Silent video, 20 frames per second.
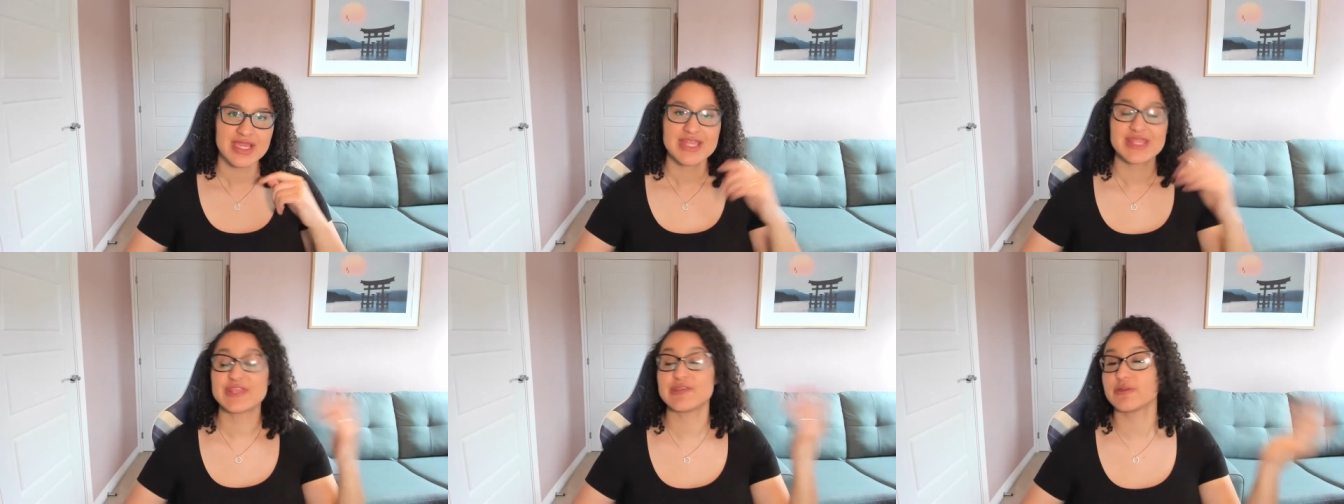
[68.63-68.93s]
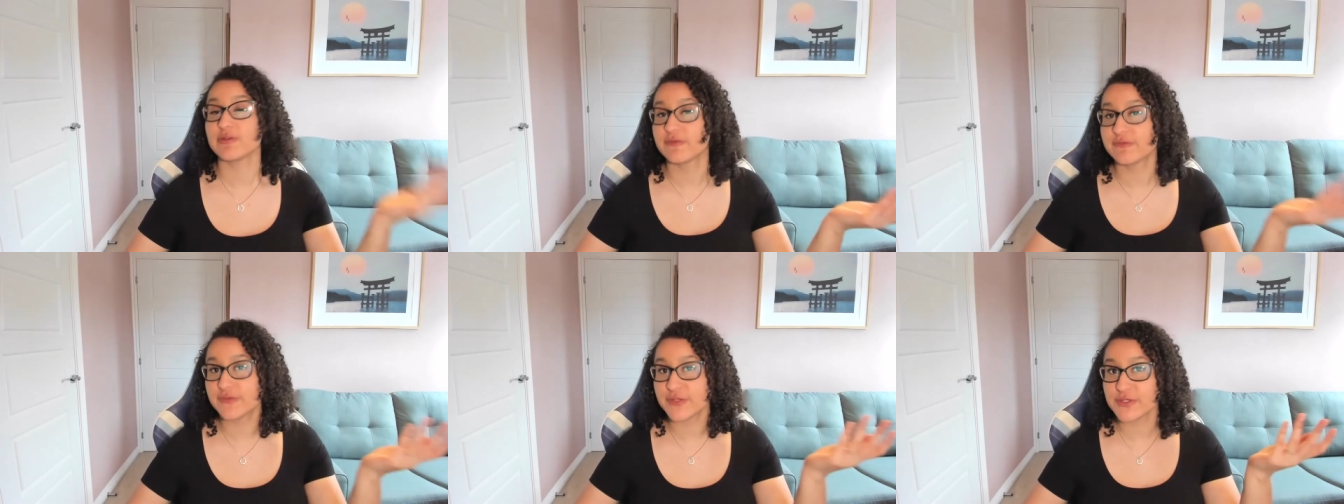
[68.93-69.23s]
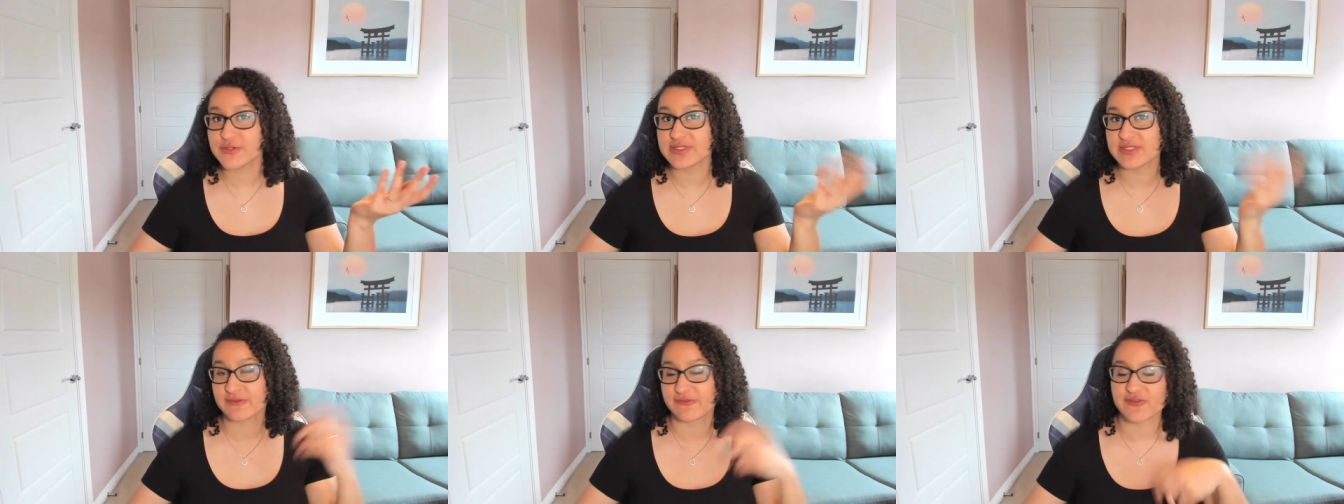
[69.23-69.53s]
There are a
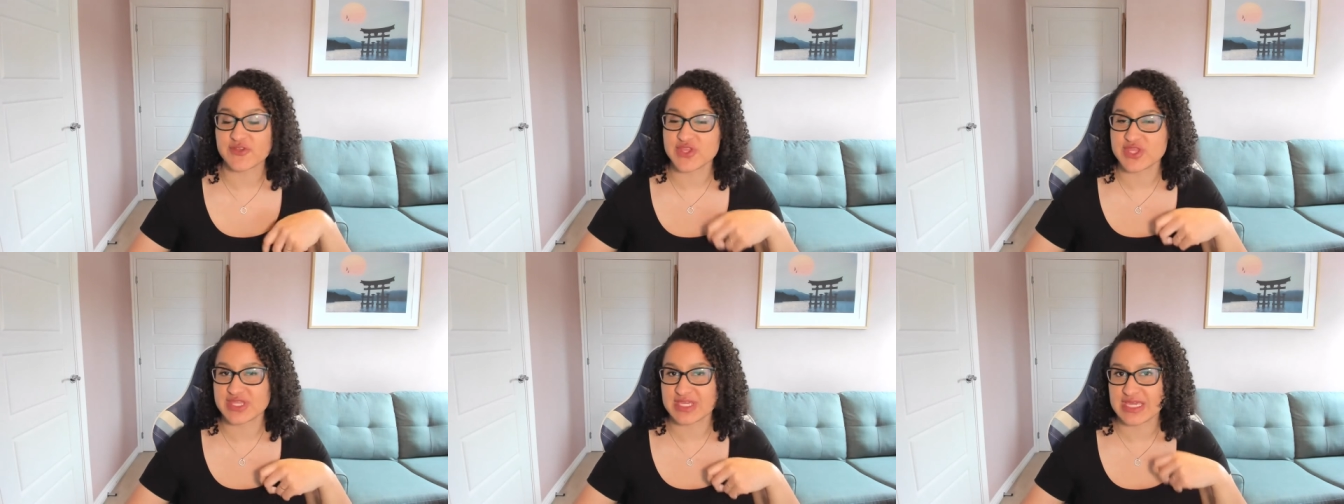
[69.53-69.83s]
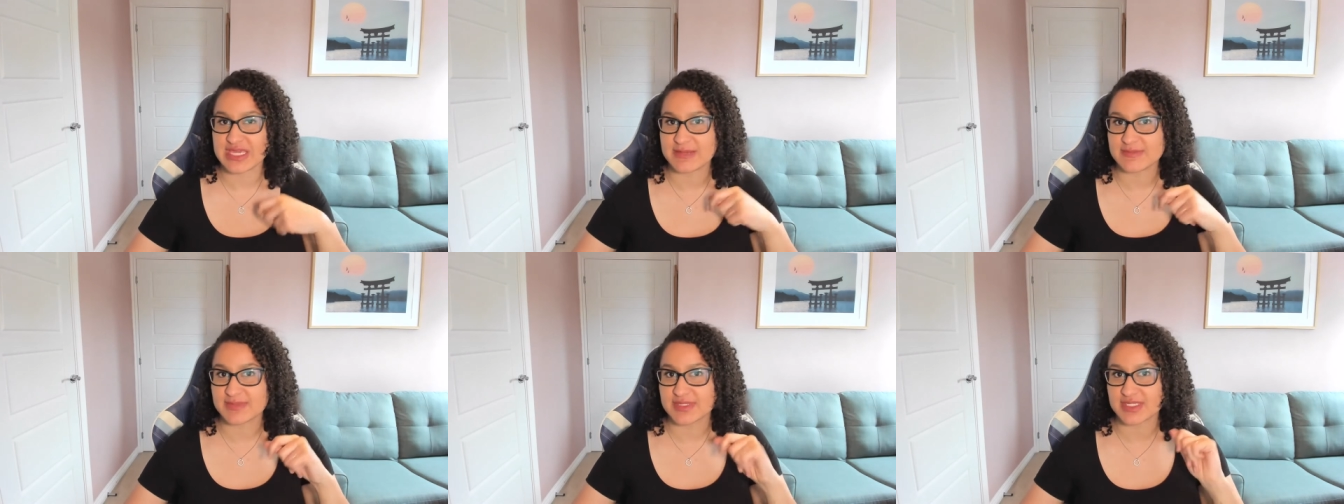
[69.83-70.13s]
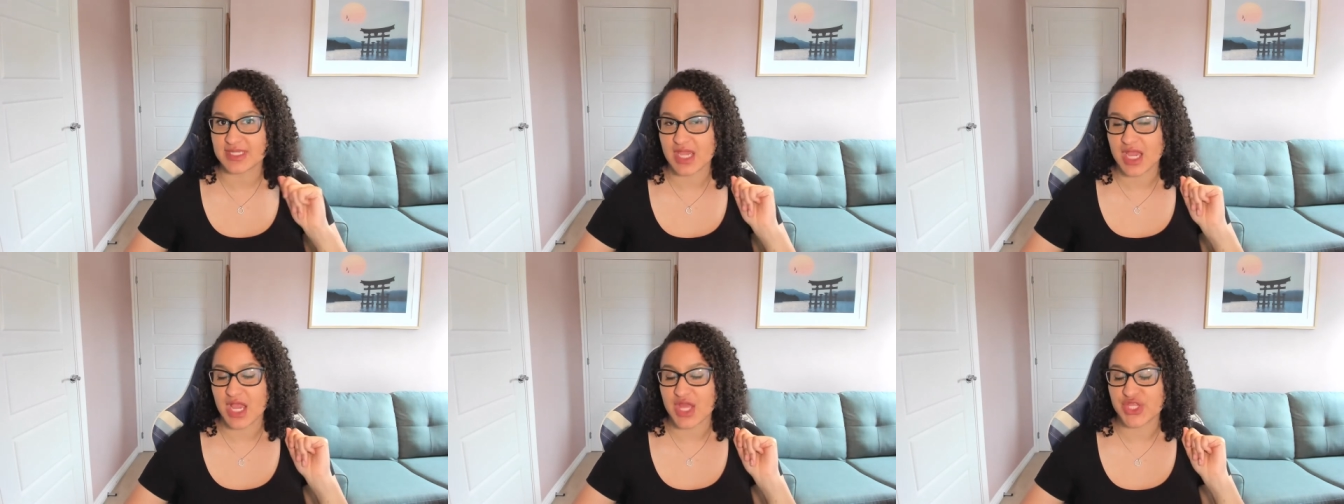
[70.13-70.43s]
few different themes
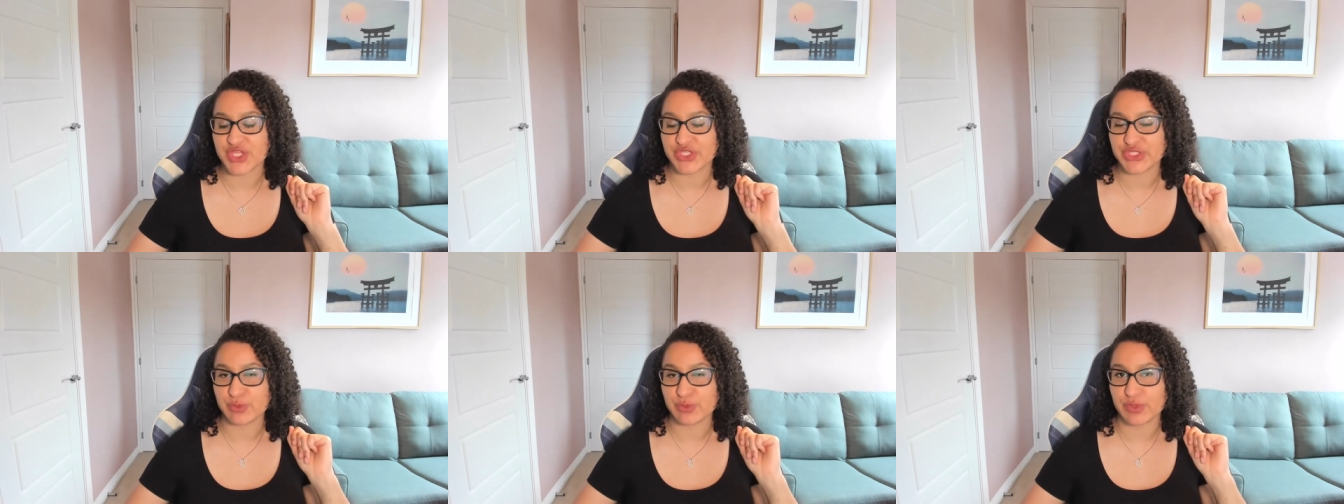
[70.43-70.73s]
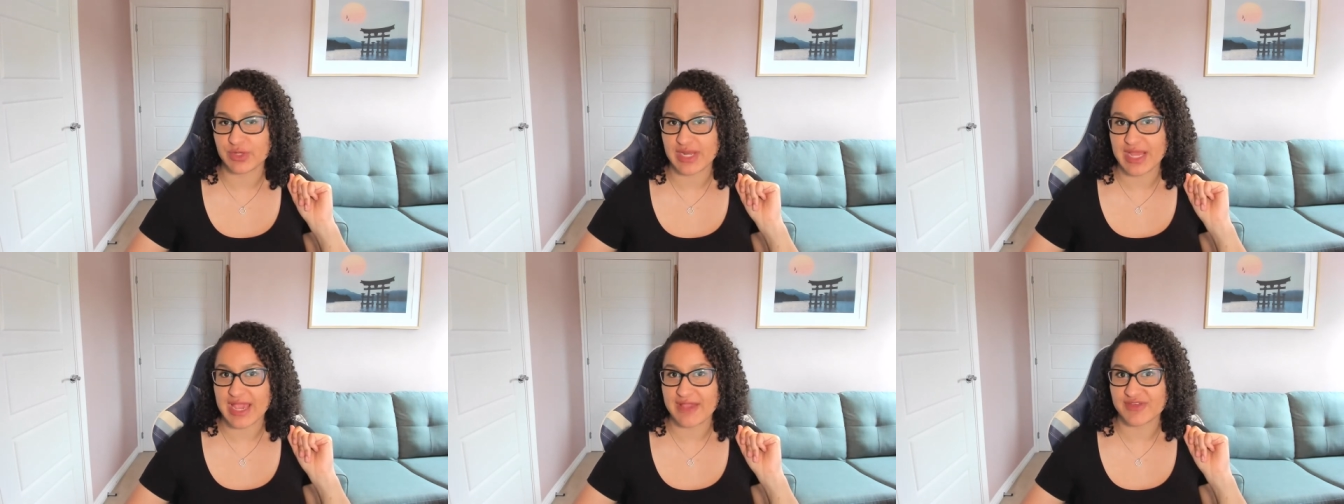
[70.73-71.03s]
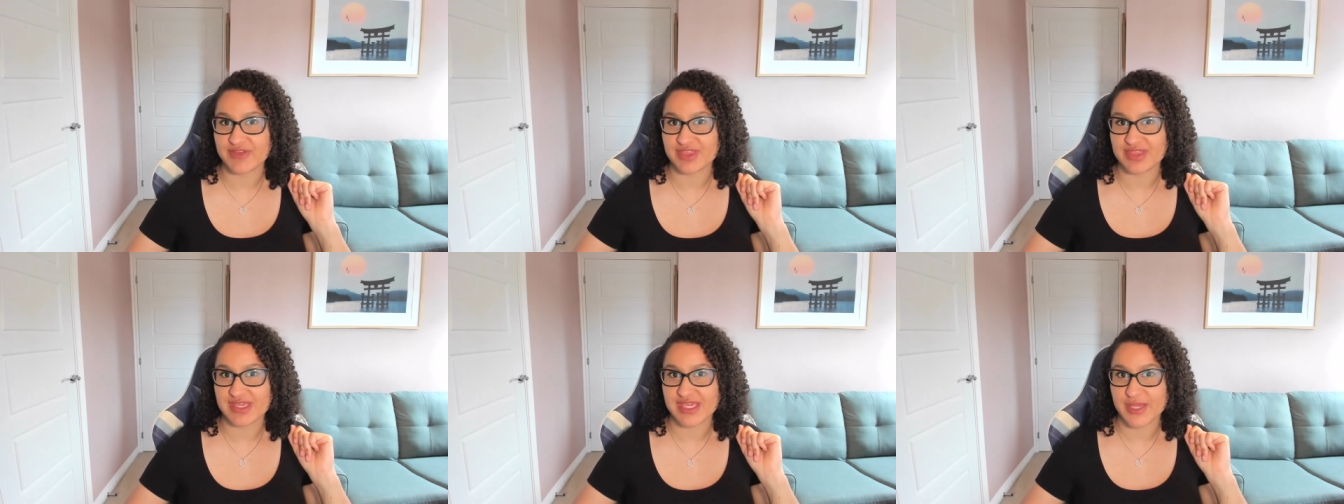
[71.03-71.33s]
uh, that you want to have a
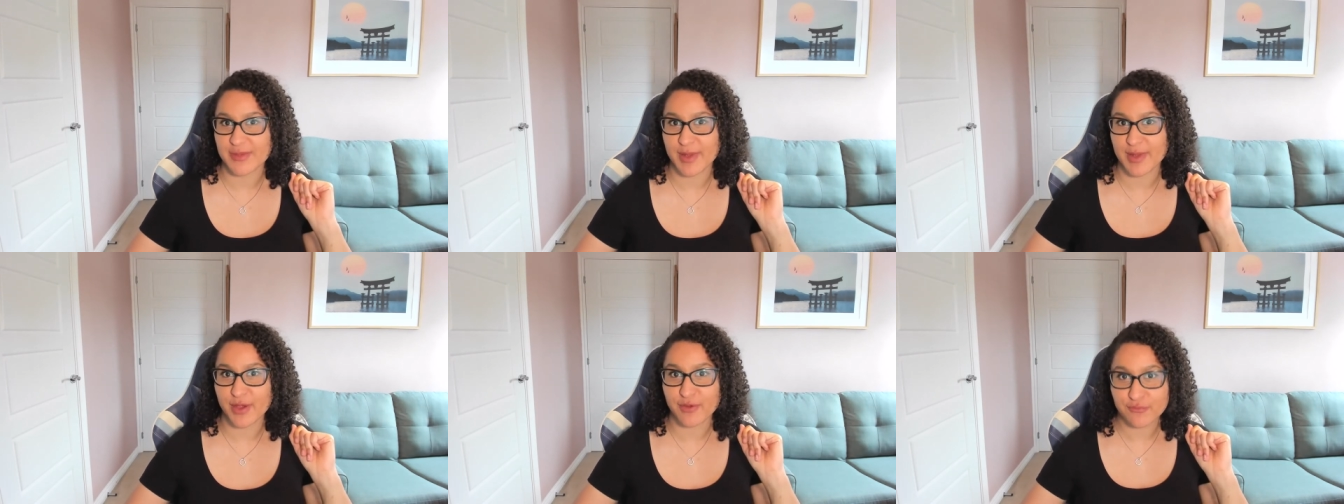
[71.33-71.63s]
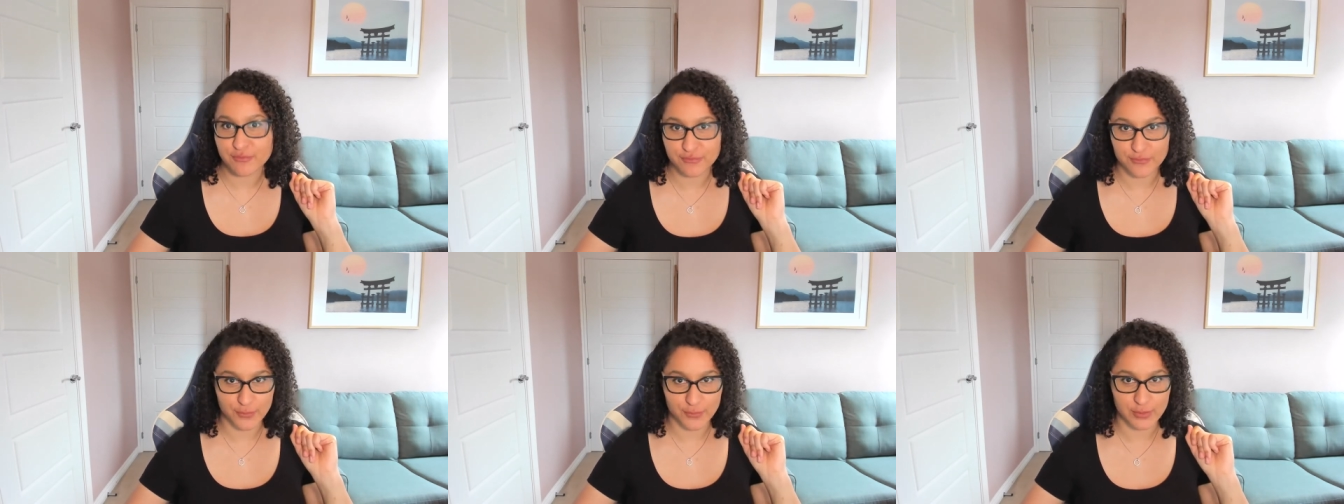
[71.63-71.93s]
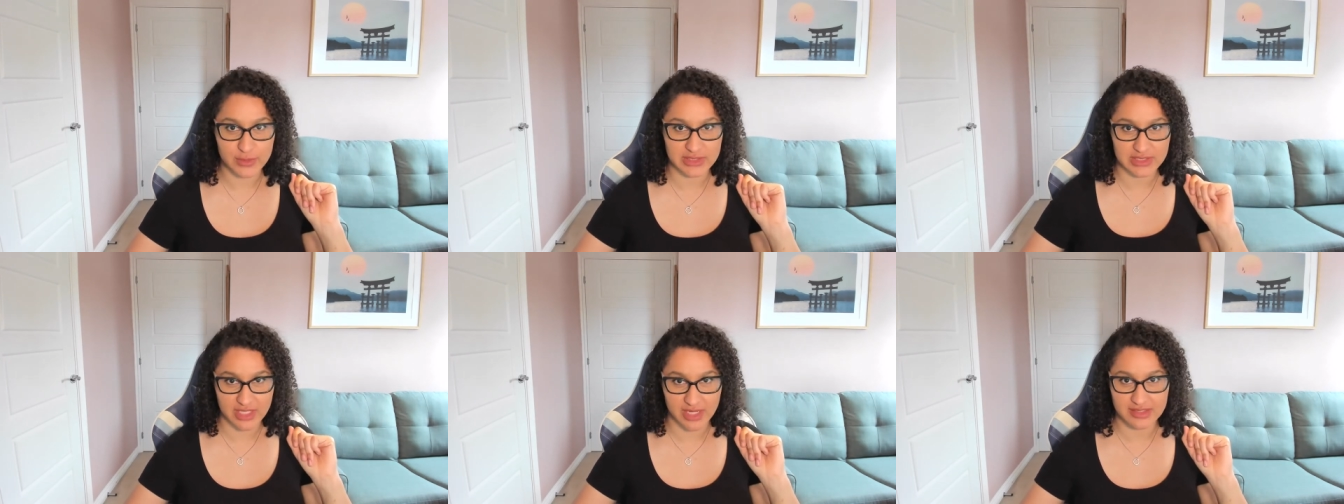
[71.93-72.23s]
think about
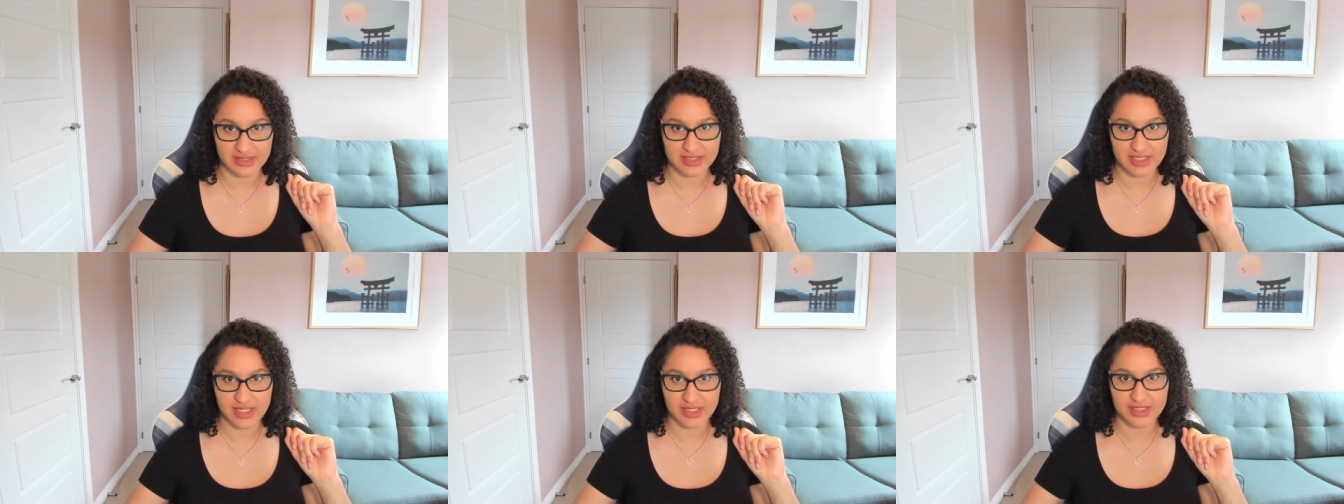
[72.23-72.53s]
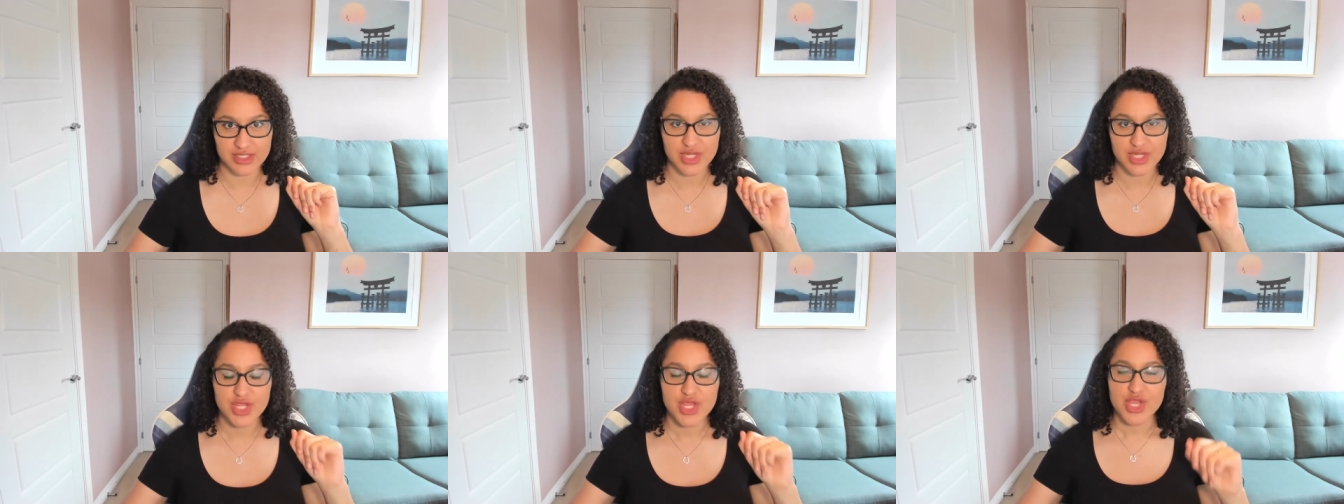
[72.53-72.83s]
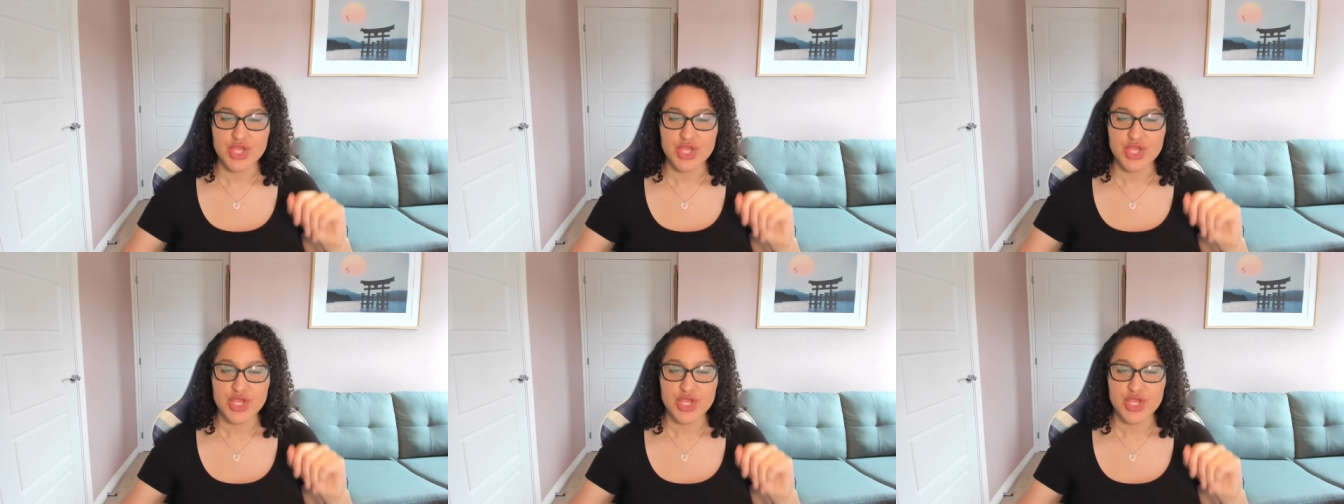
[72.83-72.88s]
for London.